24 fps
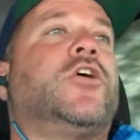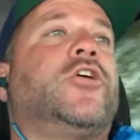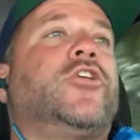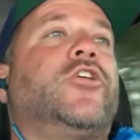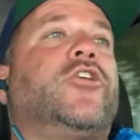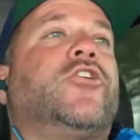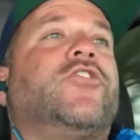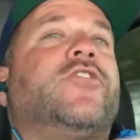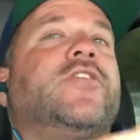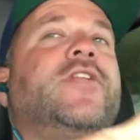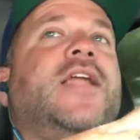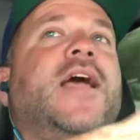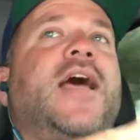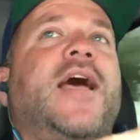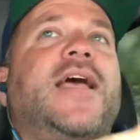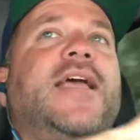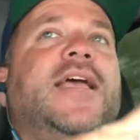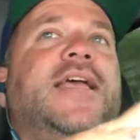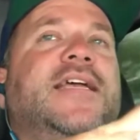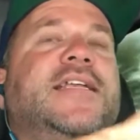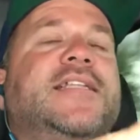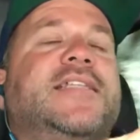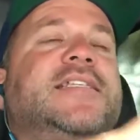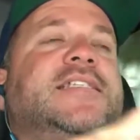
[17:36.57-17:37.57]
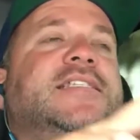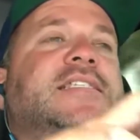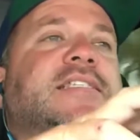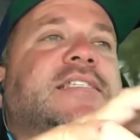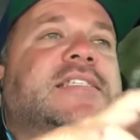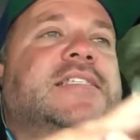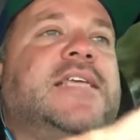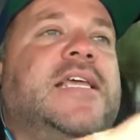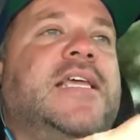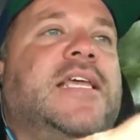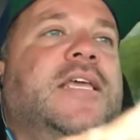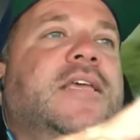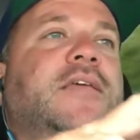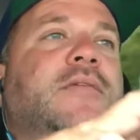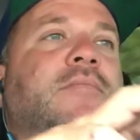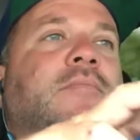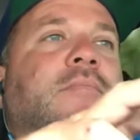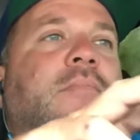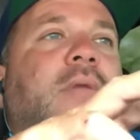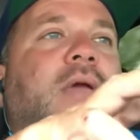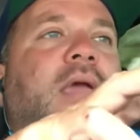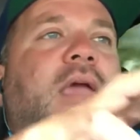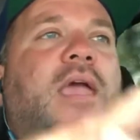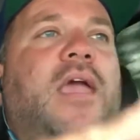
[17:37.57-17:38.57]
you're not in the
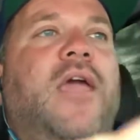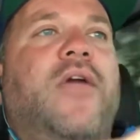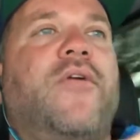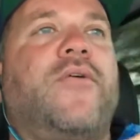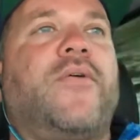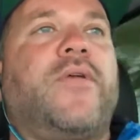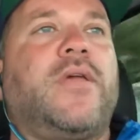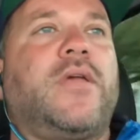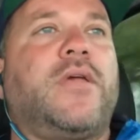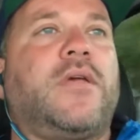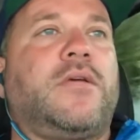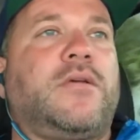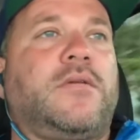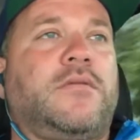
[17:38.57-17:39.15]
same area